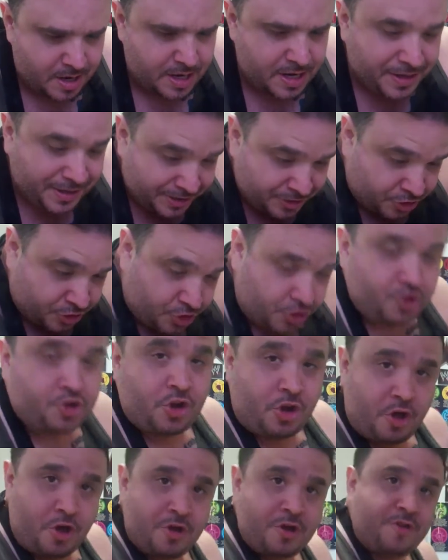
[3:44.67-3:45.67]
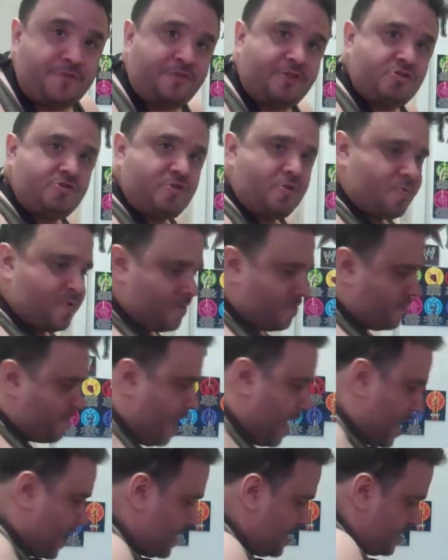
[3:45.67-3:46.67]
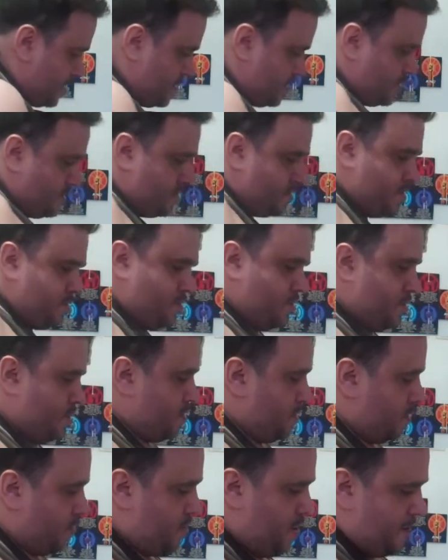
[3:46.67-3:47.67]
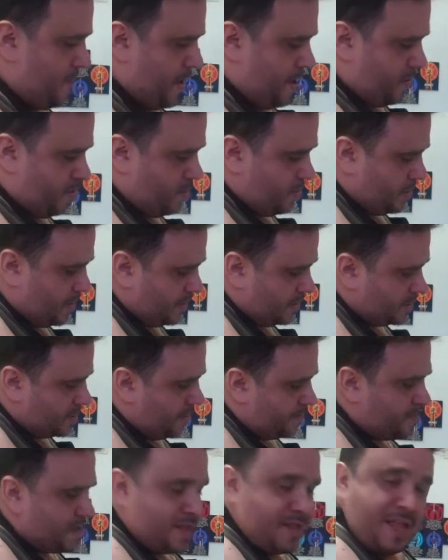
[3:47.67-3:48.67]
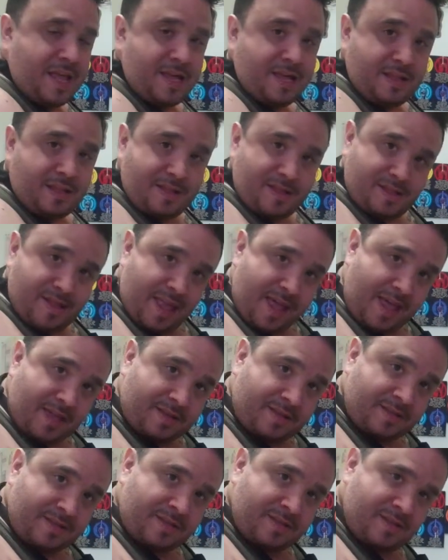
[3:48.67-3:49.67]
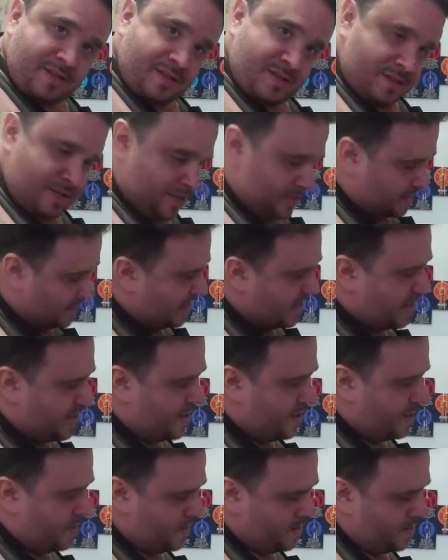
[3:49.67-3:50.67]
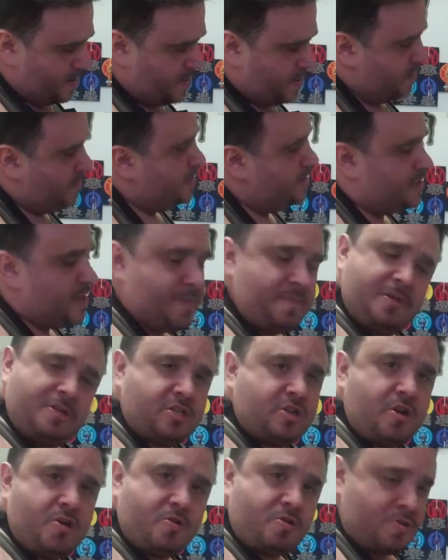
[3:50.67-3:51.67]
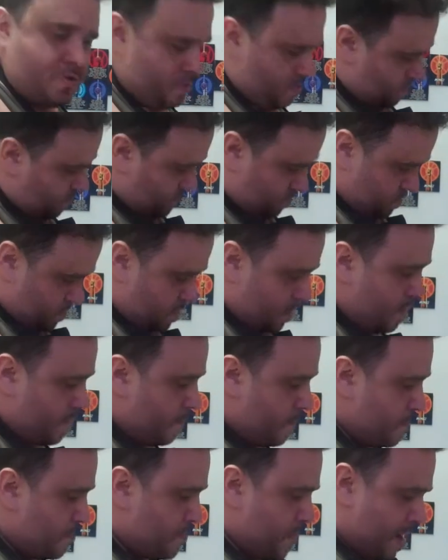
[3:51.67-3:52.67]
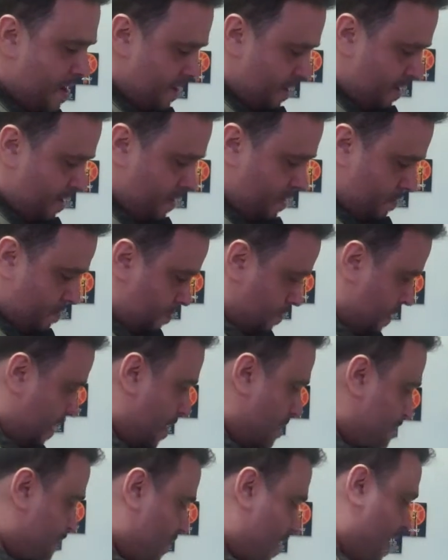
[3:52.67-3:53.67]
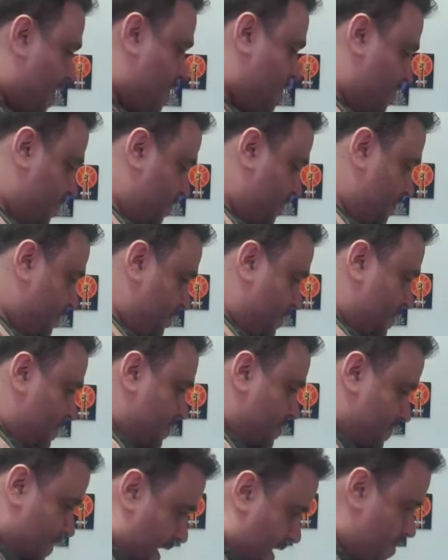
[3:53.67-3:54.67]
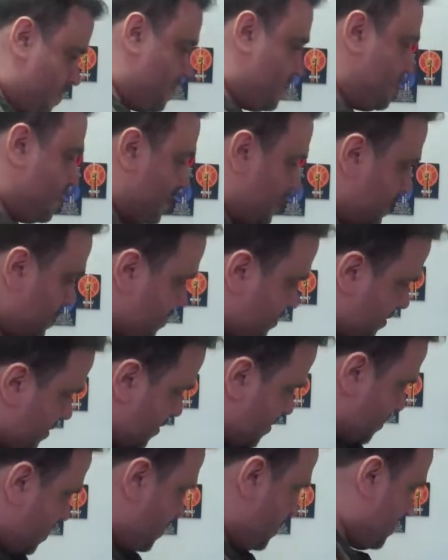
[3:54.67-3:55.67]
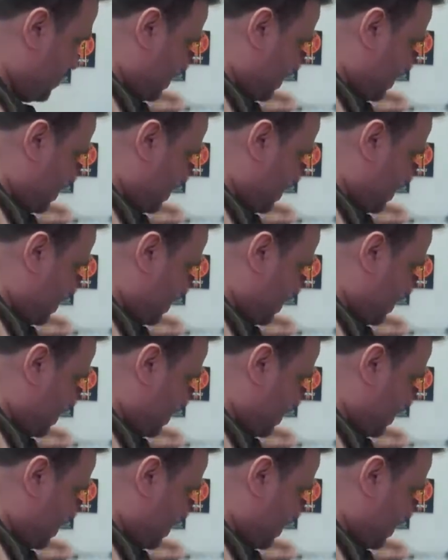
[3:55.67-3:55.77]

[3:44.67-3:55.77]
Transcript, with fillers: it should, if you do it right, come out looking something like this. See? Semicircle, bacon, and bread. So now what we're going to do,